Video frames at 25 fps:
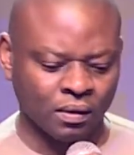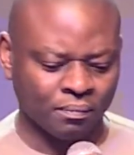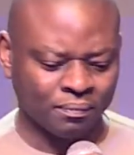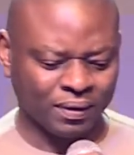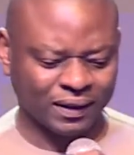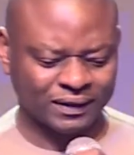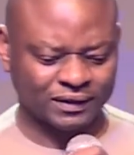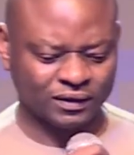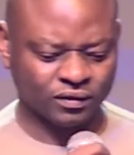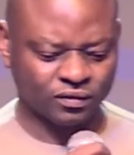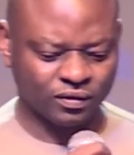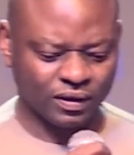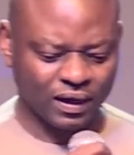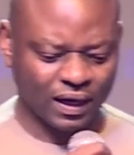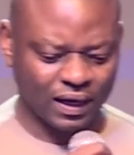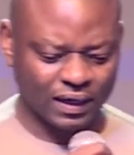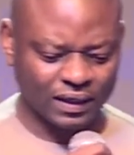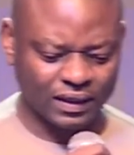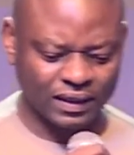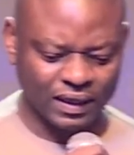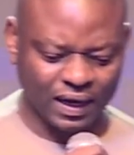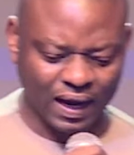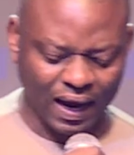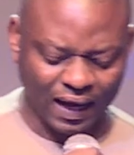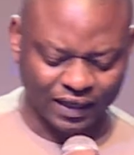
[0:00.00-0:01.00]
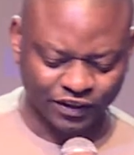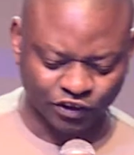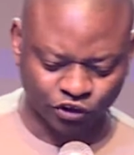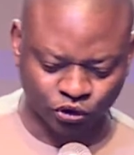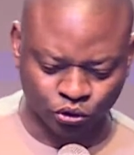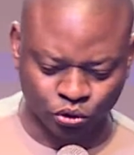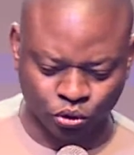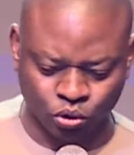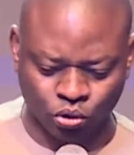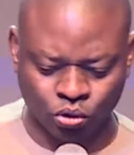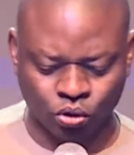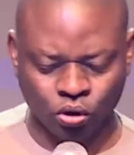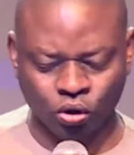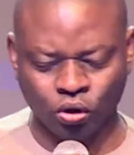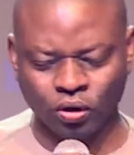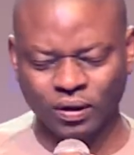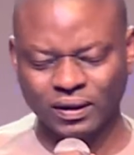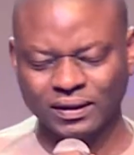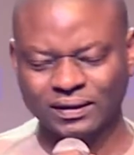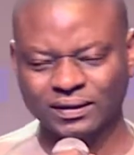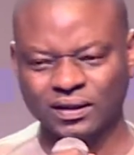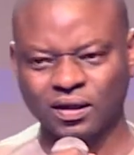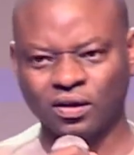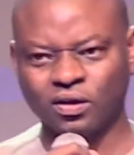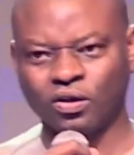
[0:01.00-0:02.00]
particularly as you grow
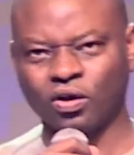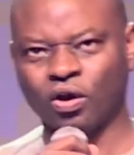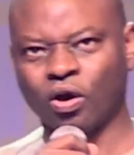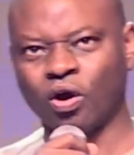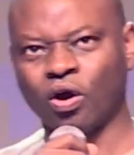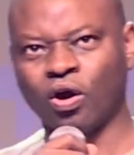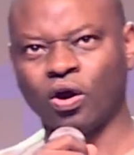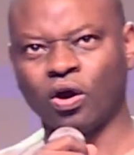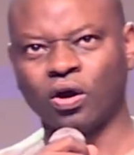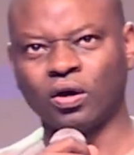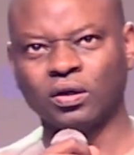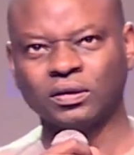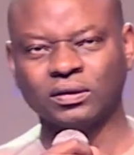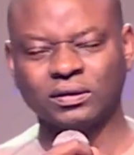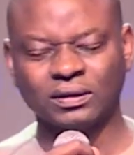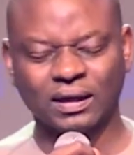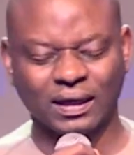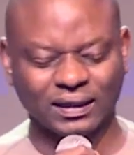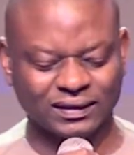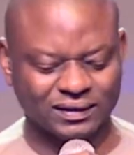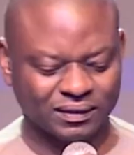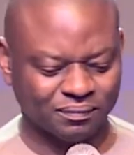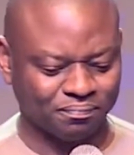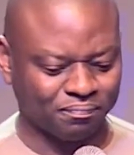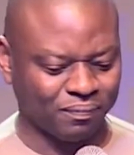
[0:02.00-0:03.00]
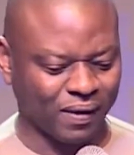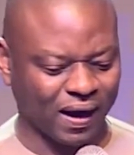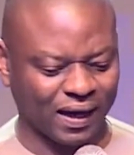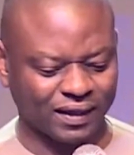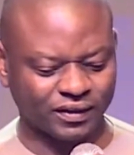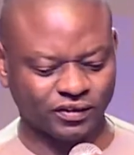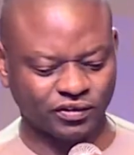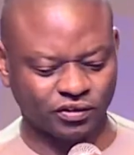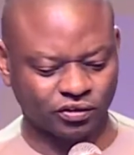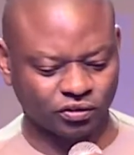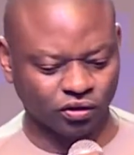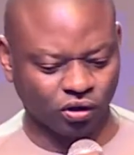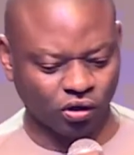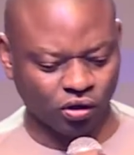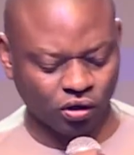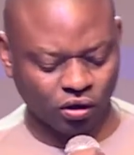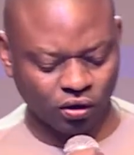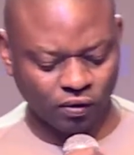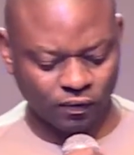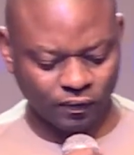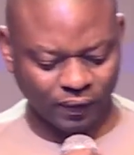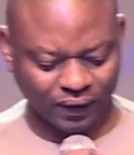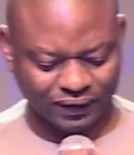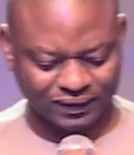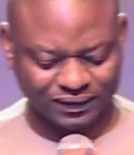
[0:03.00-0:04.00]
in the Lord, as a
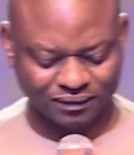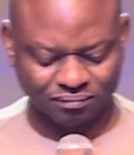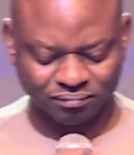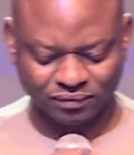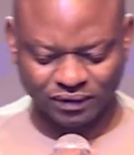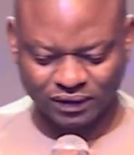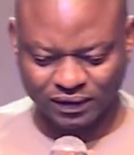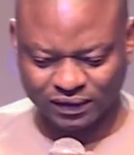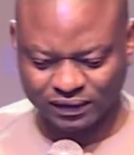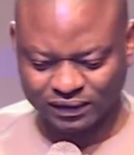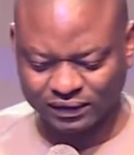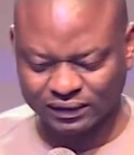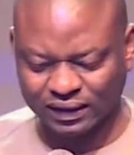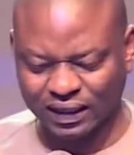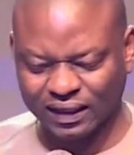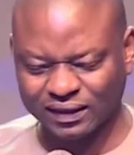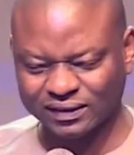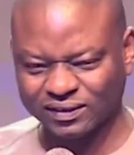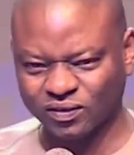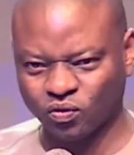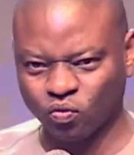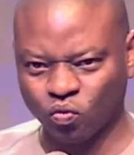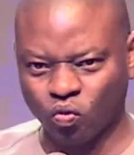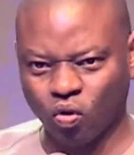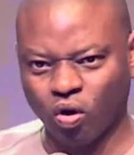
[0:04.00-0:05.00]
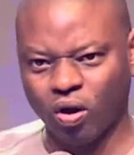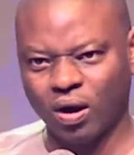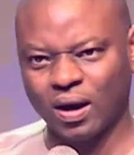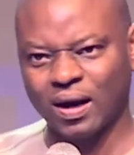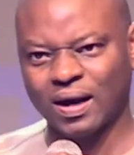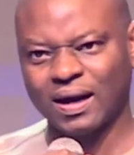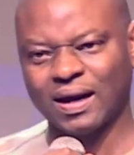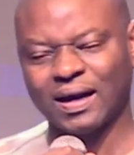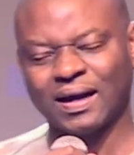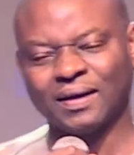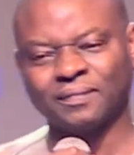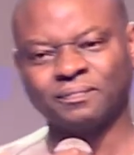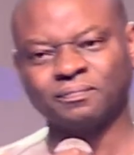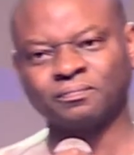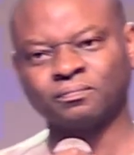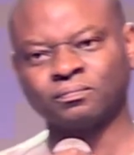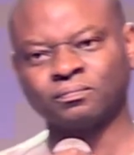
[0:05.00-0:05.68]
pastor, as a minister, as a worker,